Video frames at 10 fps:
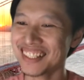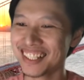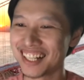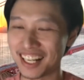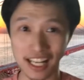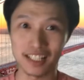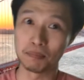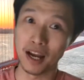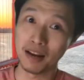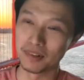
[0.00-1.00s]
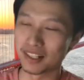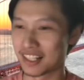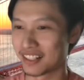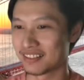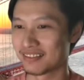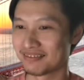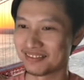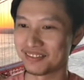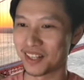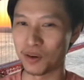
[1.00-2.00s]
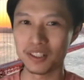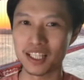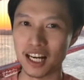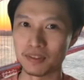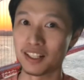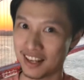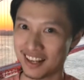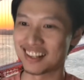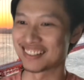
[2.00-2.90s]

Unless they pay more than overtime, then yeah.